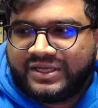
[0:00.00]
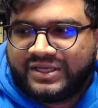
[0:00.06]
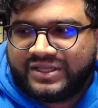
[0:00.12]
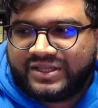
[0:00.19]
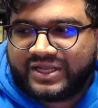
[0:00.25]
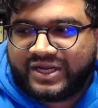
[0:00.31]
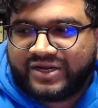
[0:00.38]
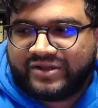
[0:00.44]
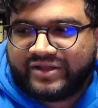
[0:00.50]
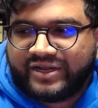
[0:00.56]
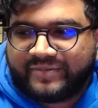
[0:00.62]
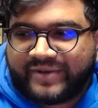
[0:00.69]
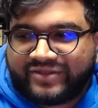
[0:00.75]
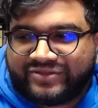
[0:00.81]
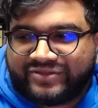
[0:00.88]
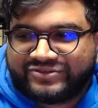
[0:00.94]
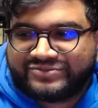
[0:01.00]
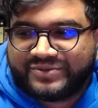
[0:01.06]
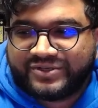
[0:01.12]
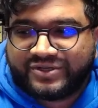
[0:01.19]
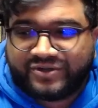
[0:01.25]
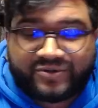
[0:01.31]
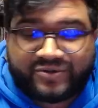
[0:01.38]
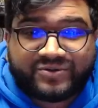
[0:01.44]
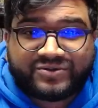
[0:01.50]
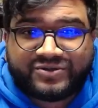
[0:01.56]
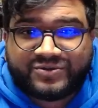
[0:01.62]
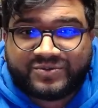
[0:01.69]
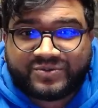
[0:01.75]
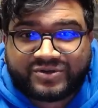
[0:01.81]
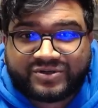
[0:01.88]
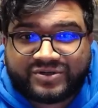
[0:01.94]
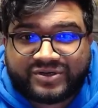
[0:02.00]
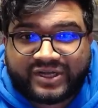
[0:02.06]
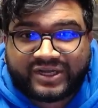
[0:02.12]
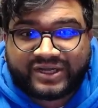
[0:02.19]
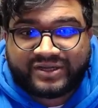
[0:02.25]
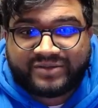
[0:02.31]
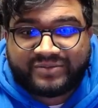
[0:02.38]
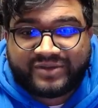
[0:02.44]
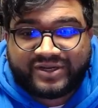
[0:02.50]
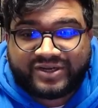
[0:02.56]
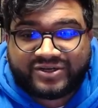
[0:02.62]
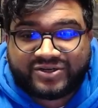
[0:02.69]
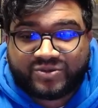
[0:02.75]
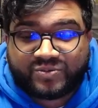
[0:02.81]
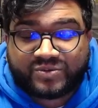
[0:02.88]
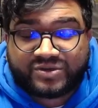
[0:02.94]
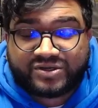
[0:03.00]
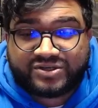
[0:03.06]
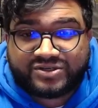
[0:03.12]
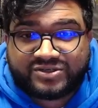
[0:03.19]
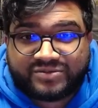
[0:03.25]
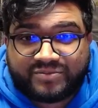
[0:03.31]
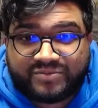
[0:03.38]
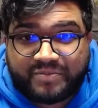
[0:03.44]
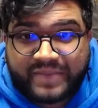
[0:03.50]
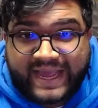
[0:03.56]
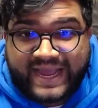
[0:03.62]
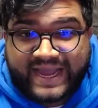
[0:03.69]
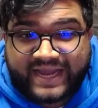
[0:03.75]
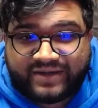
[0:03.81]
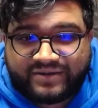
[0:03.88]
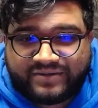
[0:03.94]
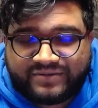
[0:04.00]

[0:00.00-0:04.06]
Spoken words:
The Carolina Panthers putting a whole new meaning to the word, bad.